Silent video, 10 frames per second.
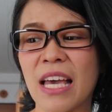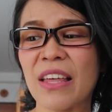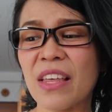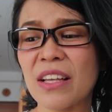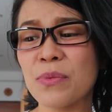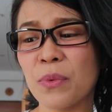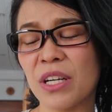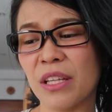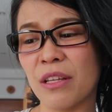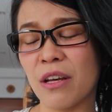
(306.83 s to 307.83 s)
And that's
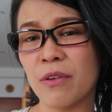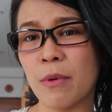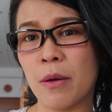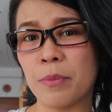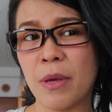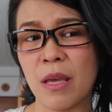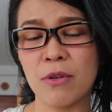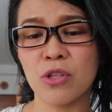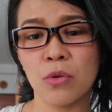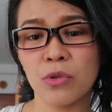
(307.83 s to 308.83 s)
what I love about
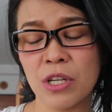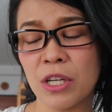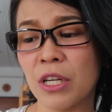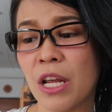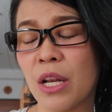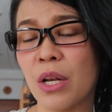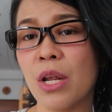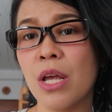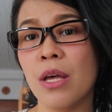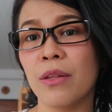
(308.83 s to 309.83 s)
Pema children. And
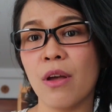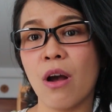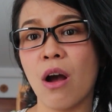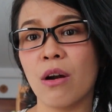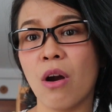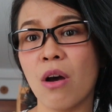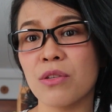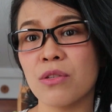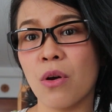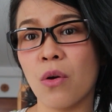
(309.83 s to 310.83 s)
there are
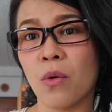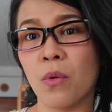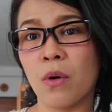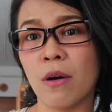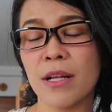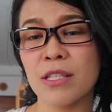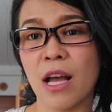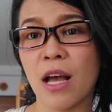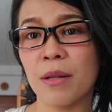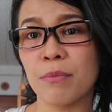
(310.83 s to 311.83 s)
also
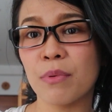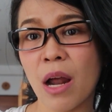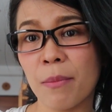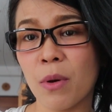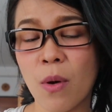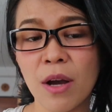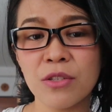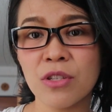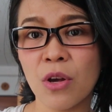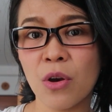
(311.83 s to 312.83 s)
Ajahn
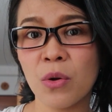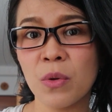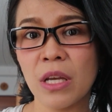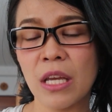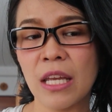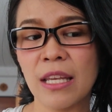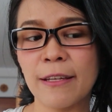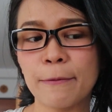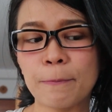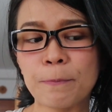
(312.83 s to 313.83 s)
Brahmawangso
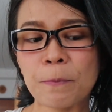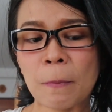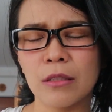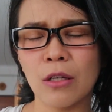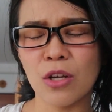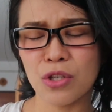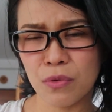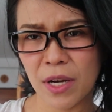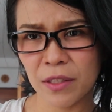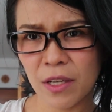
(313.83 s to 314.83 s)
in
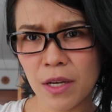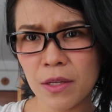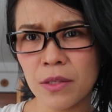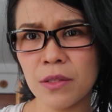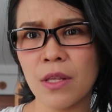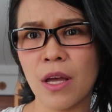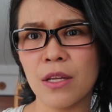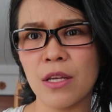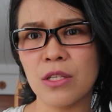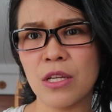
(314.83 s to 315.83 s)
Australia that
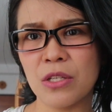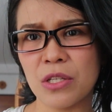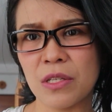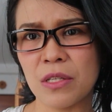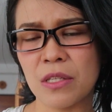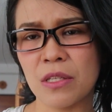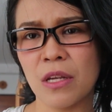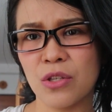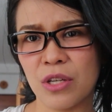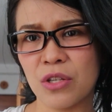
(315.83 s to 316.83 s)
he teaches
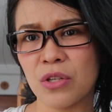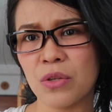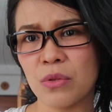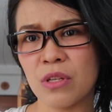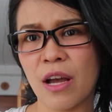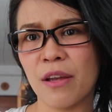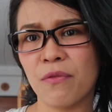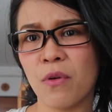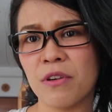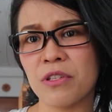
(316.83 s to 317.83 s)
traditional Thai
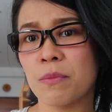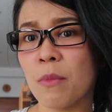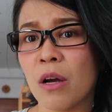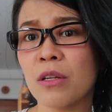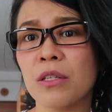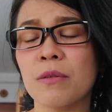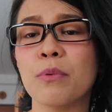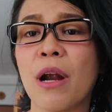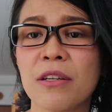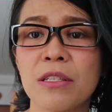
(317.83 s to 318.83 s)
forest monk
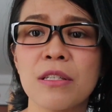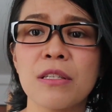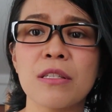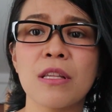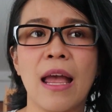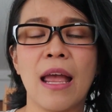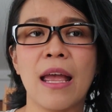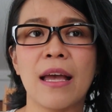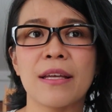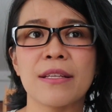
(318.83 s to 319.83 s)
practice.
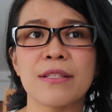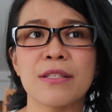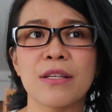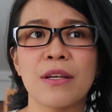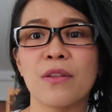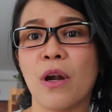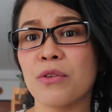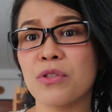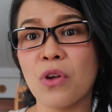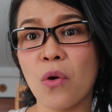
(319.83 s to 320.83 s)
And there
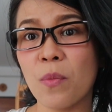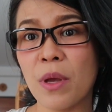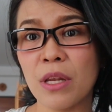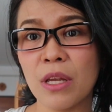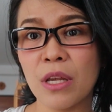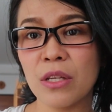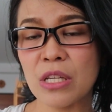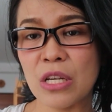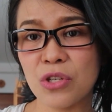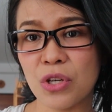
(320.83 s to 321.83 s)
are so many
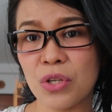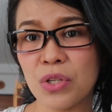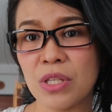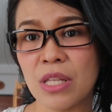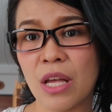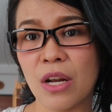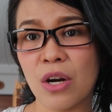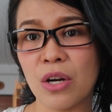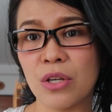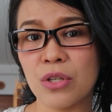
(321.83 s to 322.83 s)
teachers that
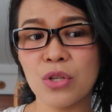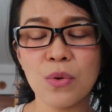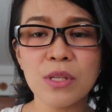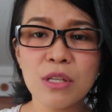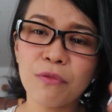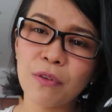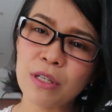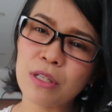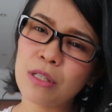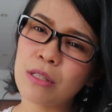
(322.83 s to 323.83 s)
are doing
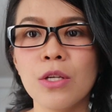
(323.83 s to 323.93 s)
different.